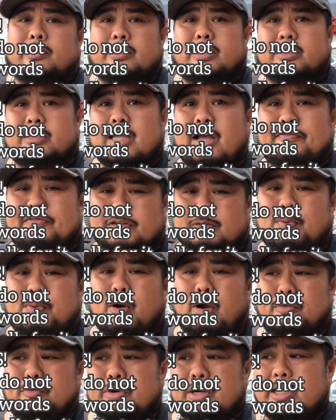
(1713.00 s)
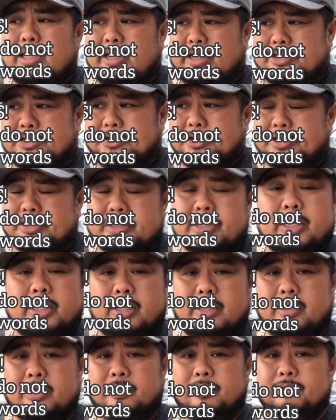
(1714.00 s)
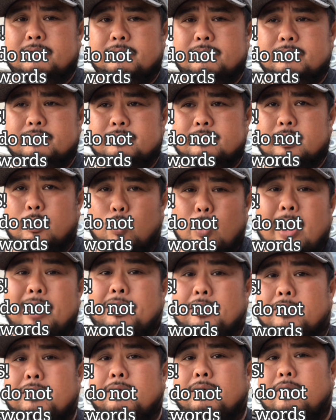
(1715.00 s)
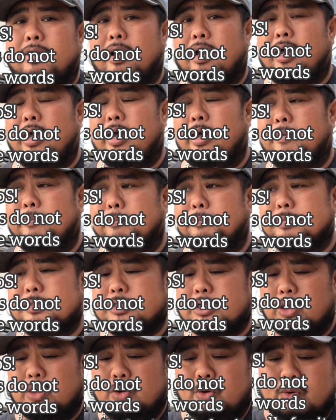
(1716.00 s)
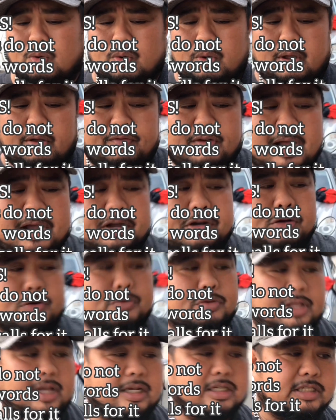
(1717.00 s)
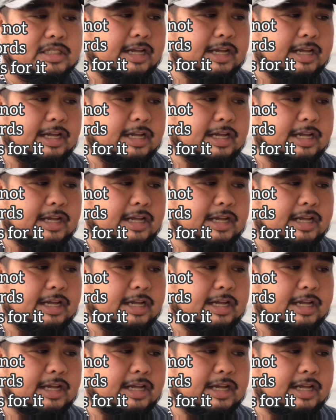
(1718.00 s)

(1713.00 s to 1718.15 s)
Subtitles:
the toughest part really is just the weather. So if I could do things